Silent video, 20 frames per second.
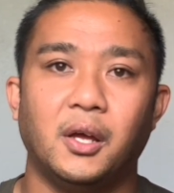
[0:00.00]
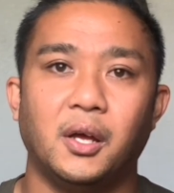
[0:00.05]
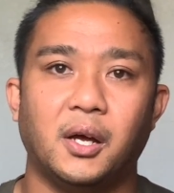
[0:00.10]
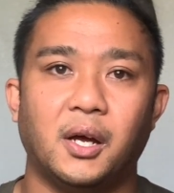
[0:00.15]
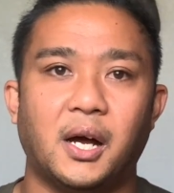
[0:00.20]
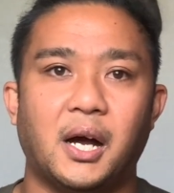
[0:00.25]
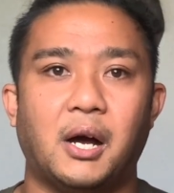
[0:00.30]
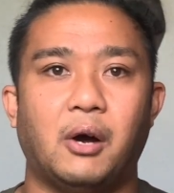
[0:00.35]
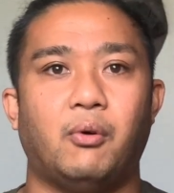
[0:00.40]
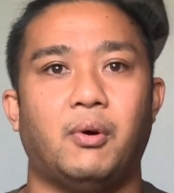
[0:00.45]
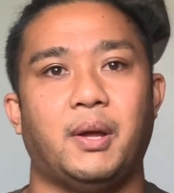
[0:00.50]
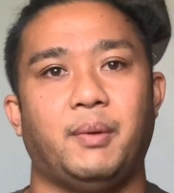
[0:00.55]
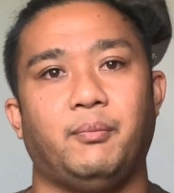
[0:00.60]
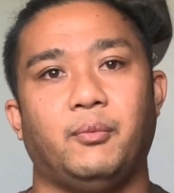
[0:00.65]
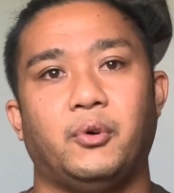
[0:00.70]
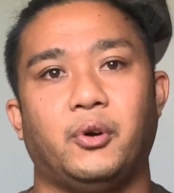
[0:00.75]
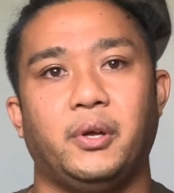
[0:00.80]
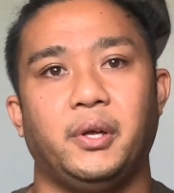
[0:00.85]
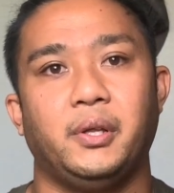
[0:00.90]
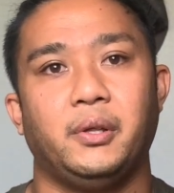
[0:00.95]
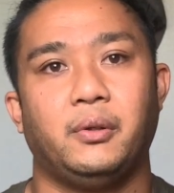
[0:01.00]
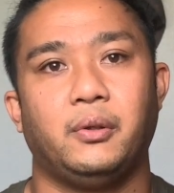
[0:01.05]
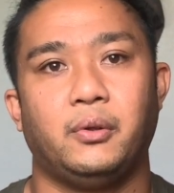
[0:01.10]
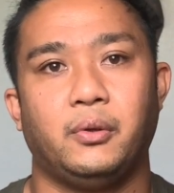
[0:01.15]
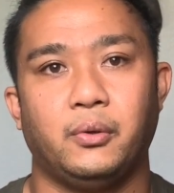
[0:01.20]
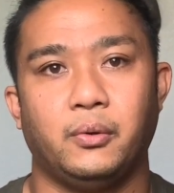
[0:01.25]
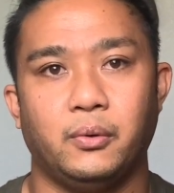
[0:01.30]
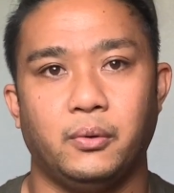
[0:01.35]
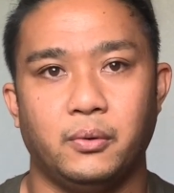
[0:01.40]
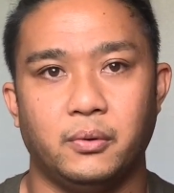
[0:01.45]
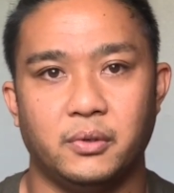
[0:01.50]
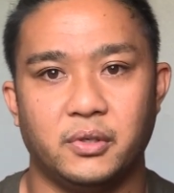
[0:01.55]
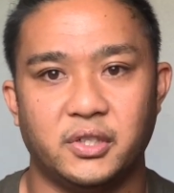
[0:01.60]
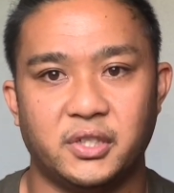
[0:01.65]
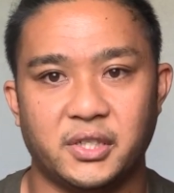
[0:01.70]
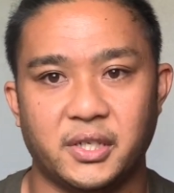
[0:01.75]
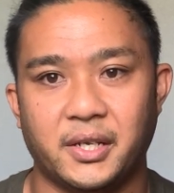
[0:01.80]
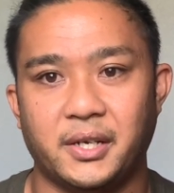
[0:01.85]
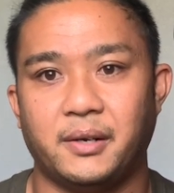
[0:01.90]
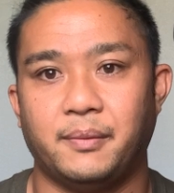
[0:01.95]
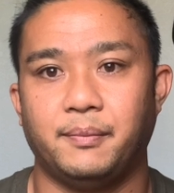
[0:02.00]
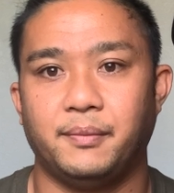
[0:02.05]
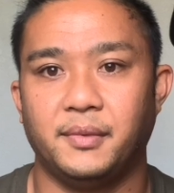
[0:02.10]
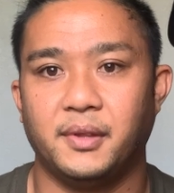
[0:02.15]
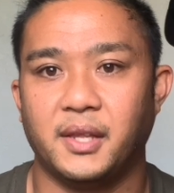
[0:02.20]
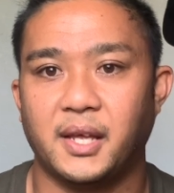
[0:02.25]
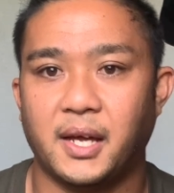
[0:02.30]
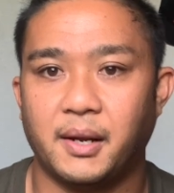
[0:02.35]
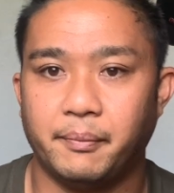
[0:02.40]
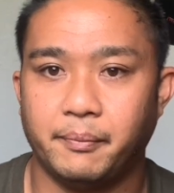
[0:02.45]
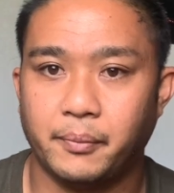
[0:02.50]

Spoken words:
how I'm going to set up that